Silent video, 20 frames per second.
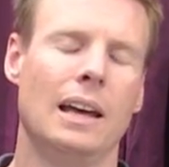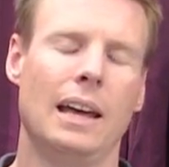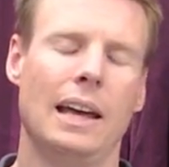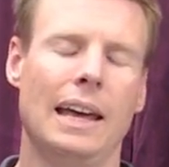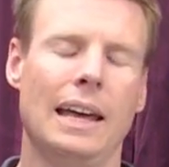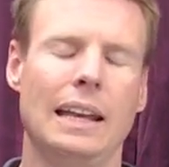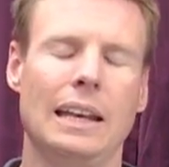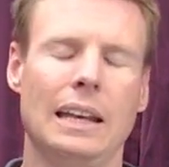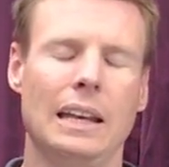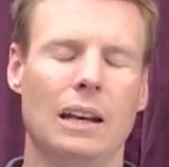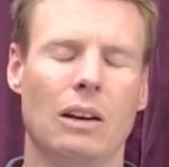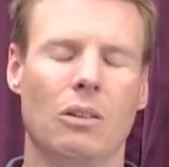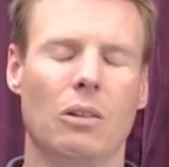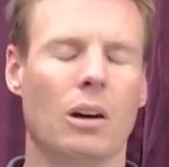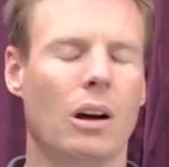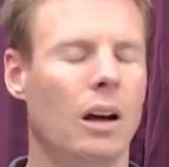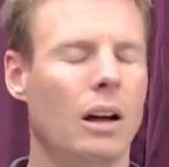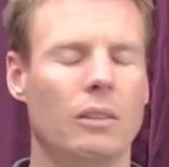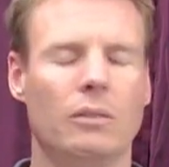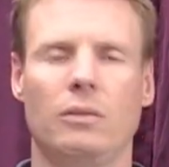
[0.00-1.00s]
And
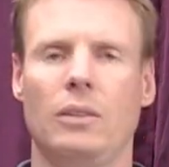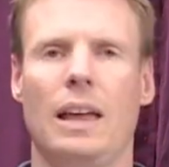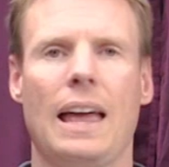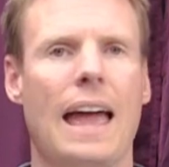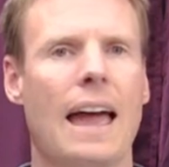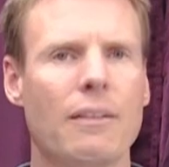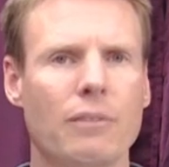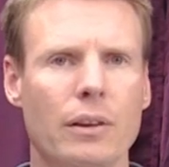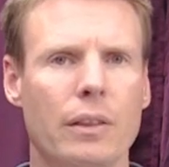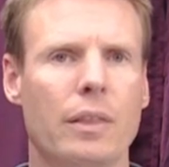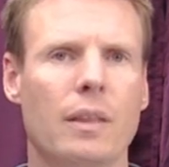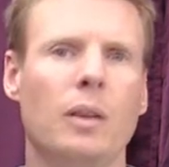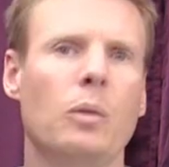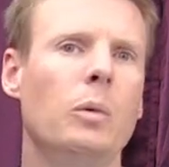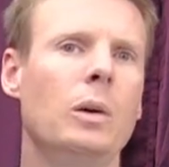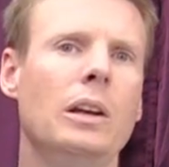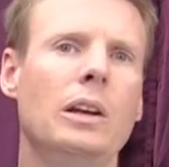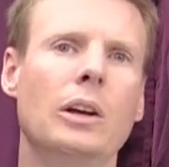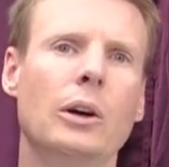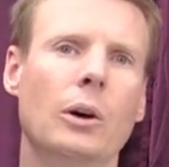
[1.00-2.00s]
everything
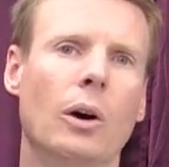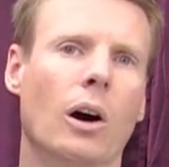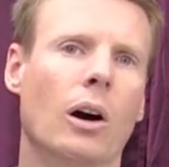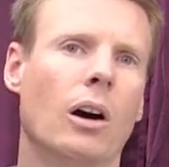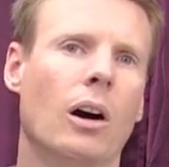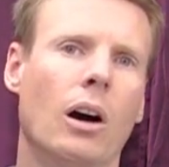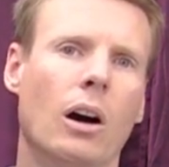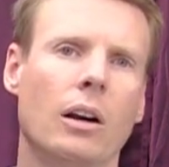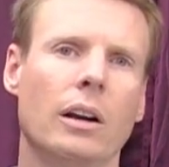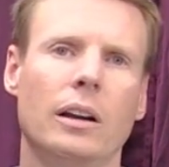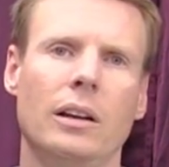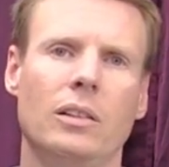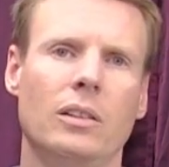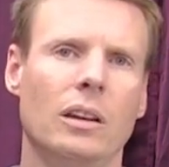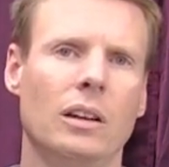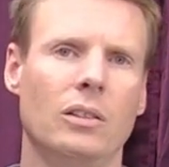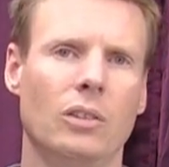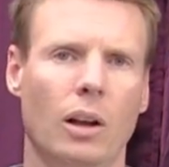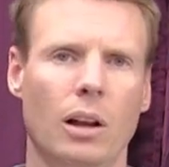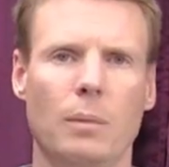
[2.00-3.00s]
we do, our heart
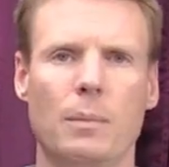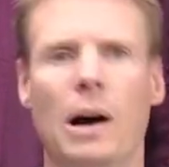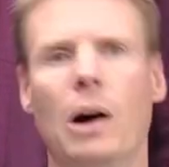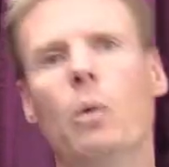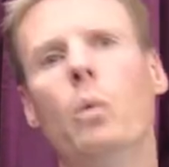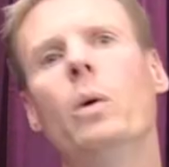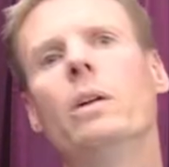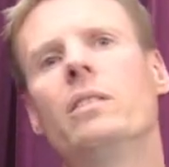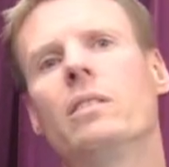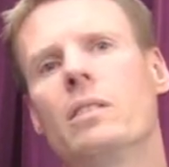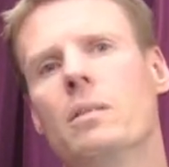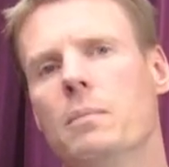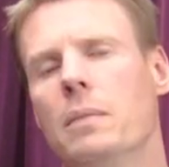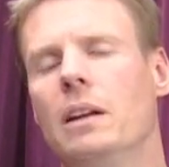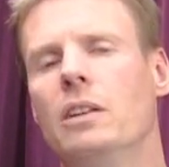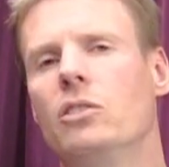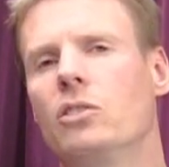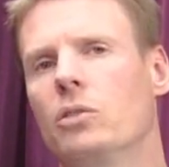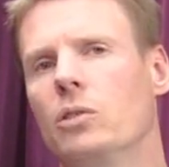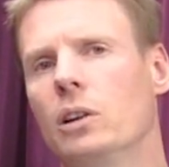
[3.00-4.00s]
is all about what's the
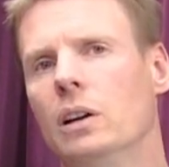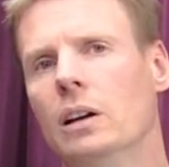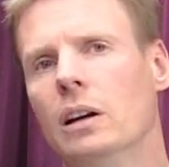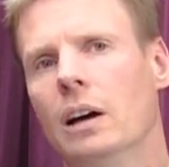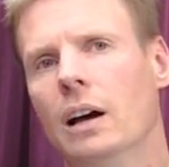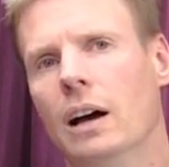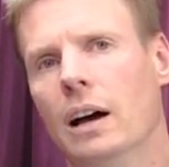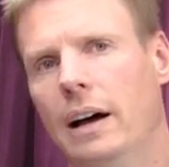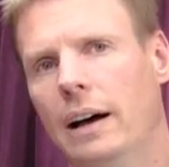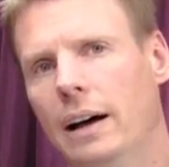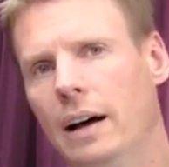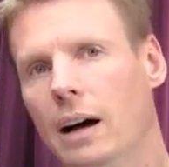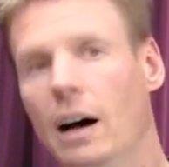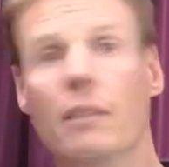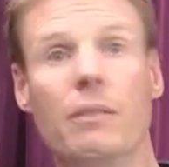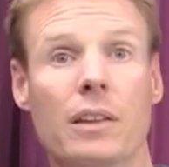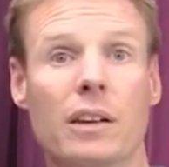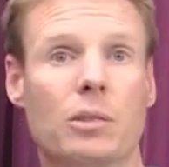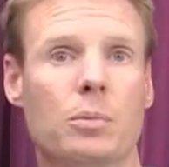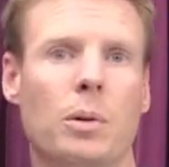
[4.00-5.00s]
ministry
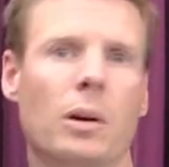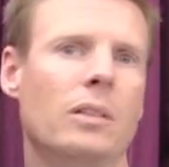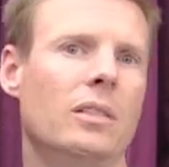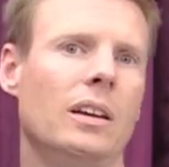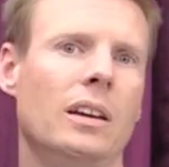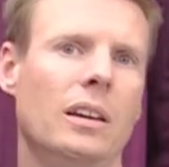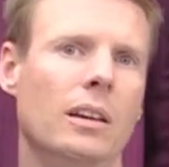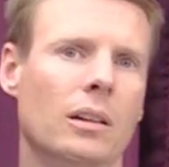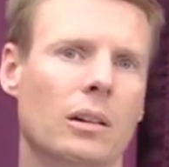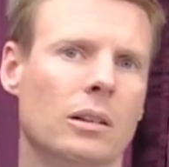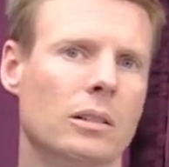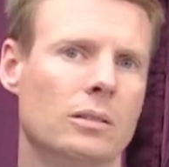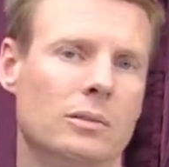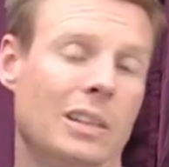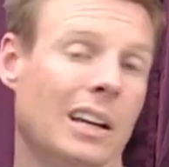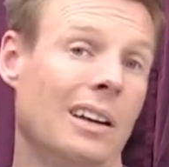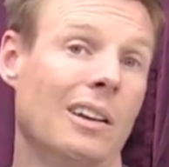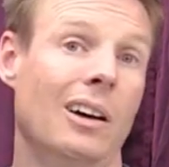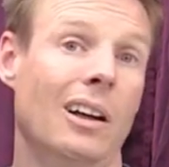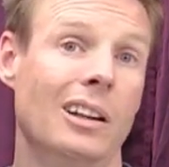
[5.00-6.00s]
of this particular
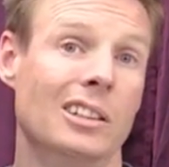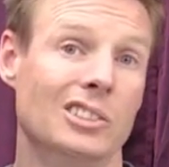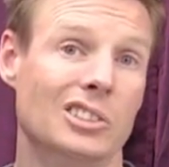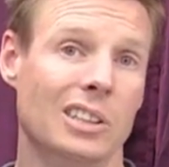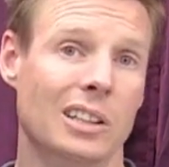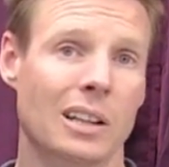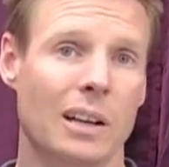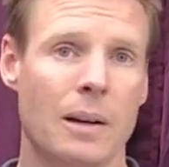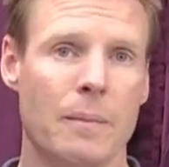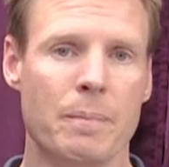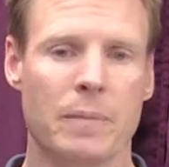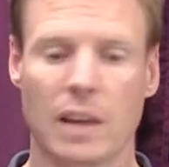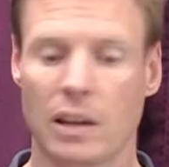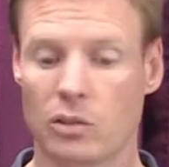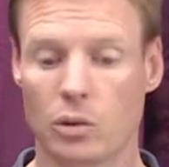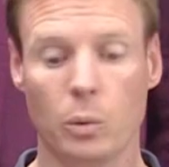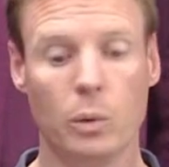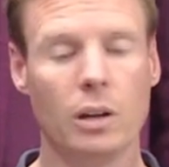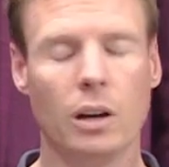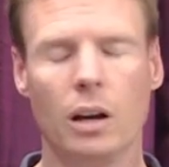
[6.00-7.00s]
technology. And
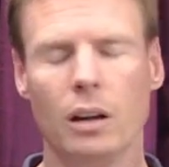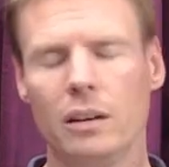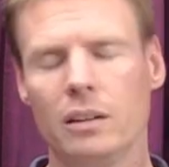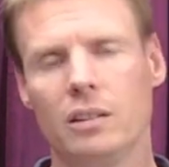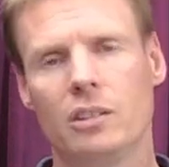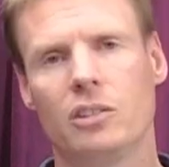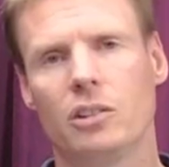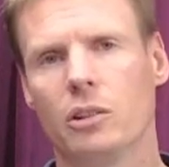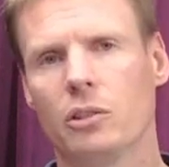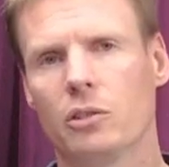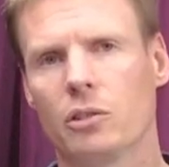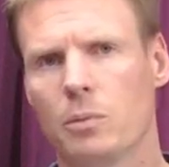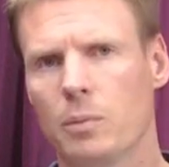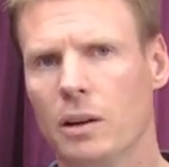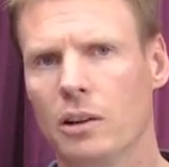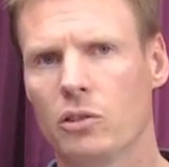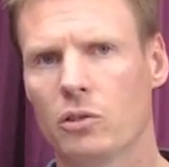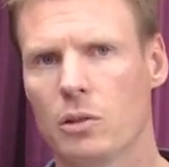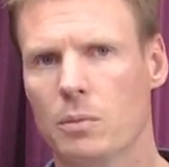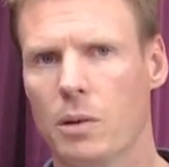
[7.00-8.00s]
so we call this a children's
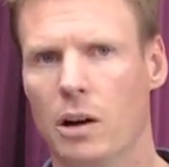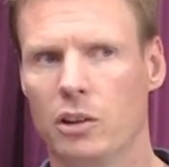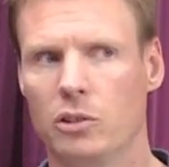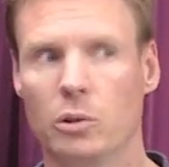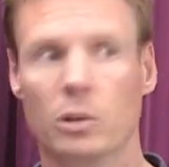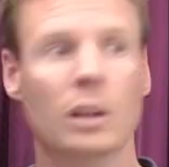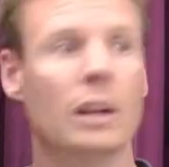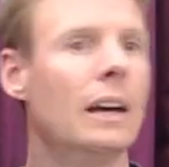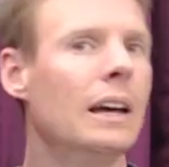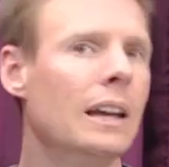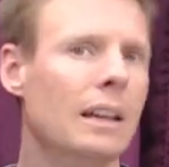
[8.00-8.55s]
ministry module.